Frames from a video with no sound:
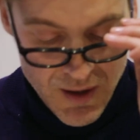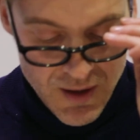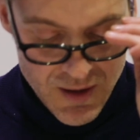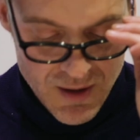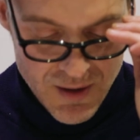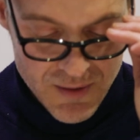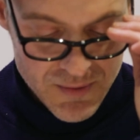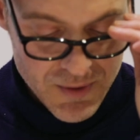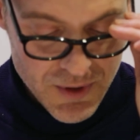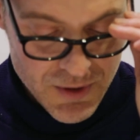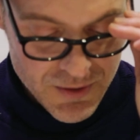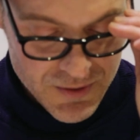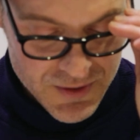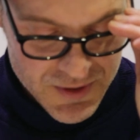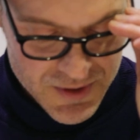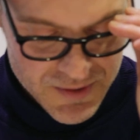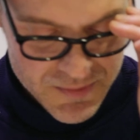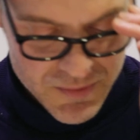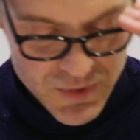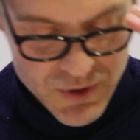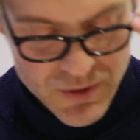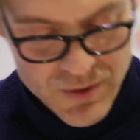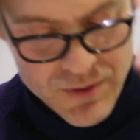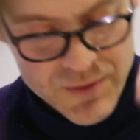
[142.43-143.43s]
I'm going to
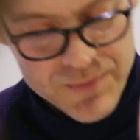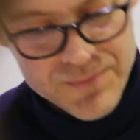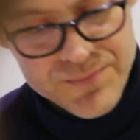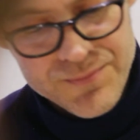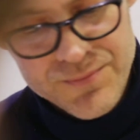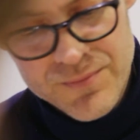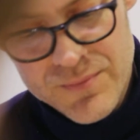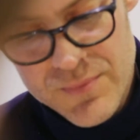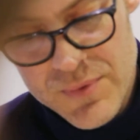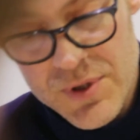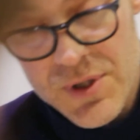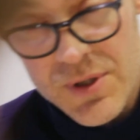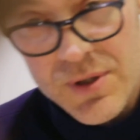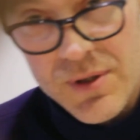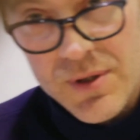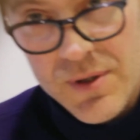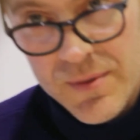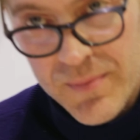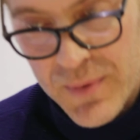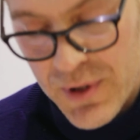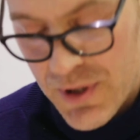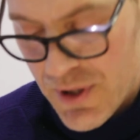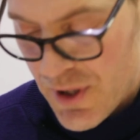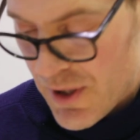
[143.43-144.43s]
Zimbabwe. She can
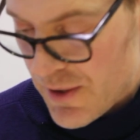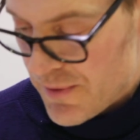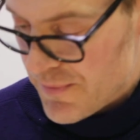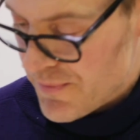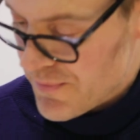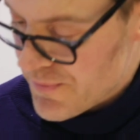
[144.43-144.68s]
come or not.